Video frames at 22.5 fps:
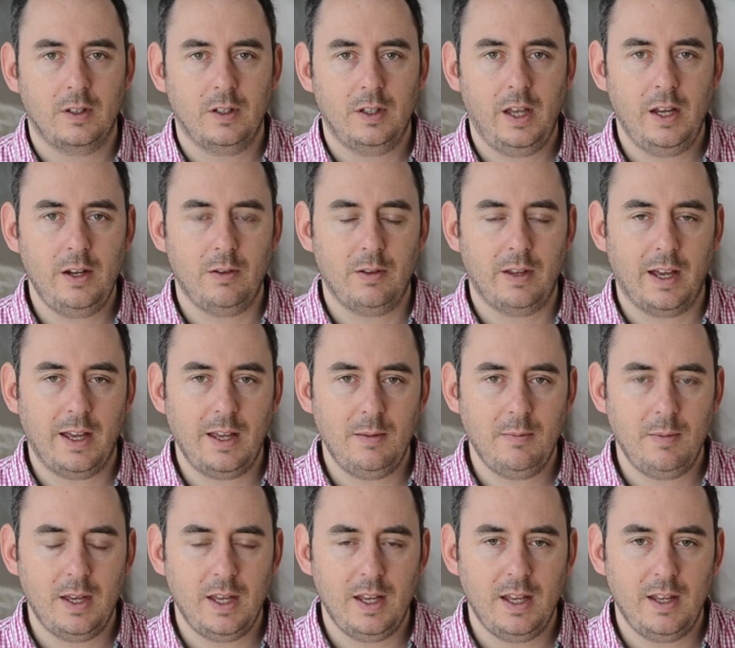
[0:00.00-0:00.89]

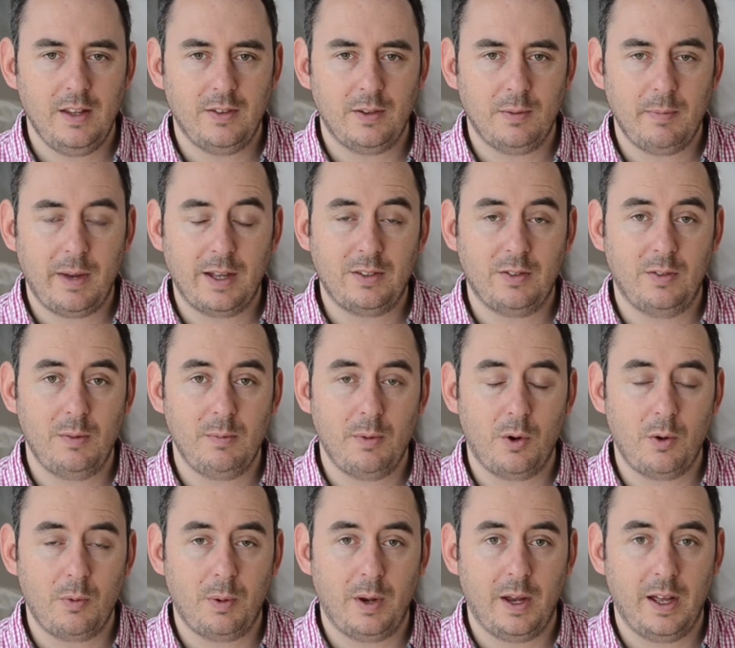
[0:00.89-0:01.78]
KingdomGame is a massively
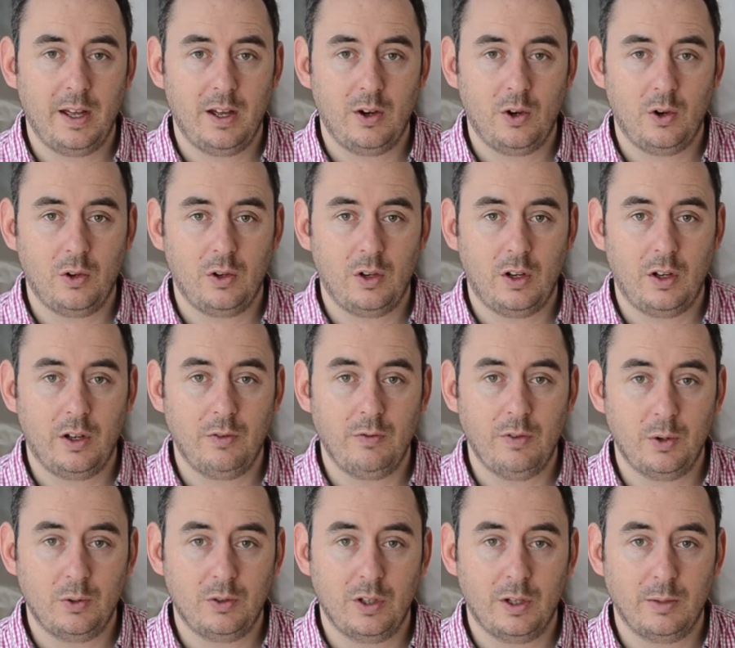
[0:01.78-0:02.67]
multiplayer online
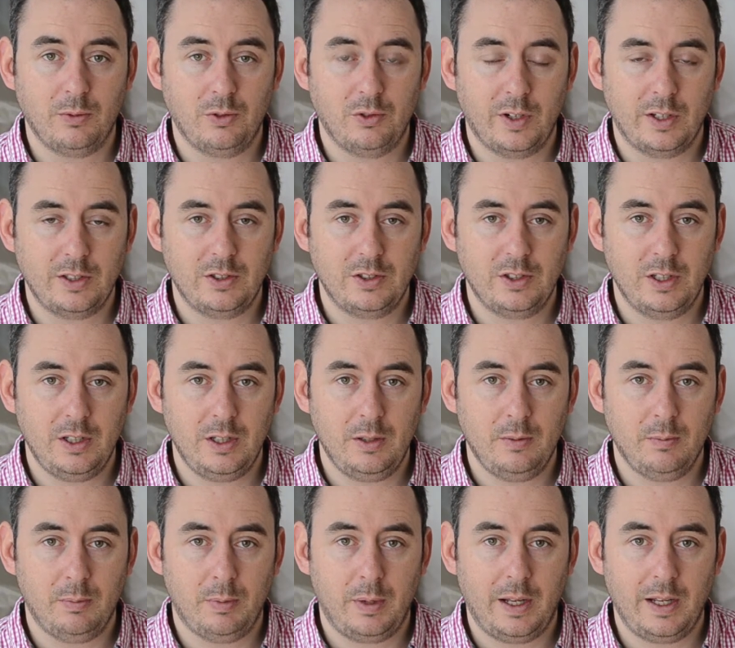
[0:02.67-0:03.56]
real-time
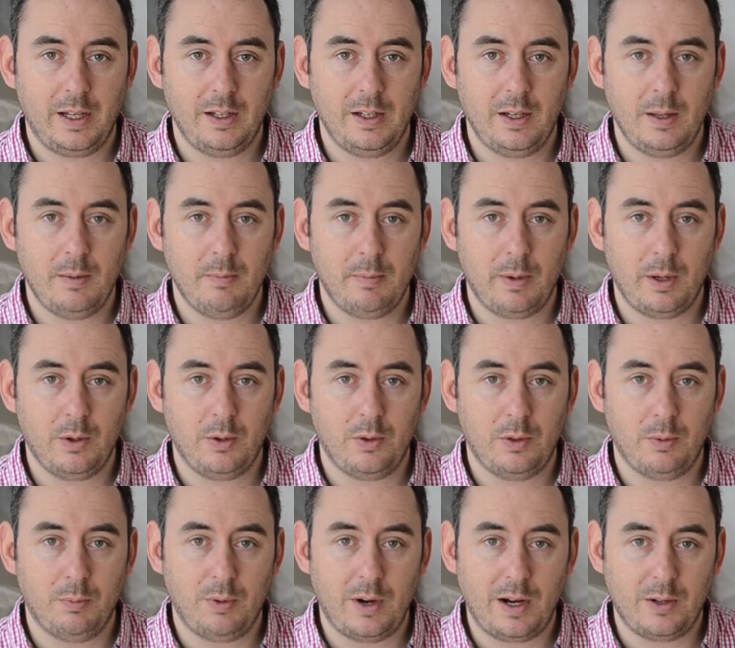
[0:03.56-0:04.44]
strategy played in both
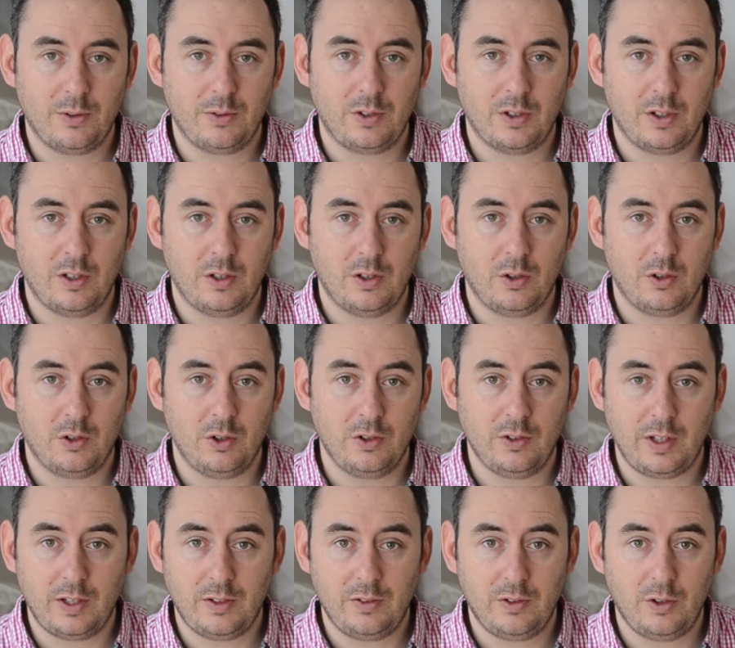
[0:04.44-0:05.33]
the browser on your
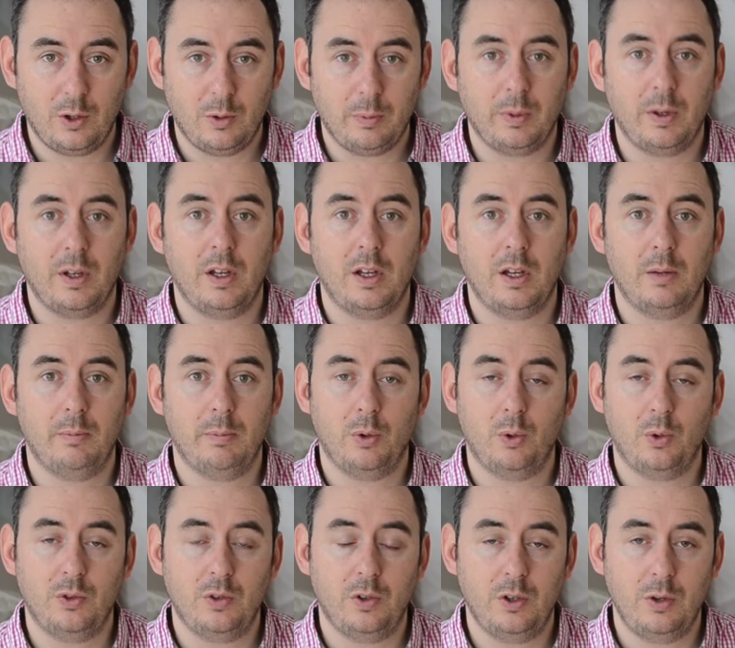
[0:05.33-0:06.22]
desktop but
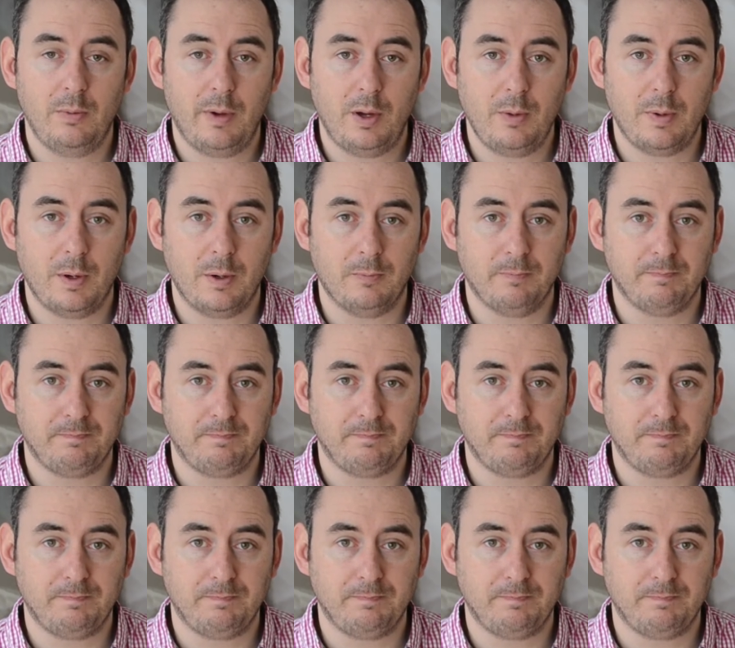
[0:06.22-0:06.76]
also on your mobile.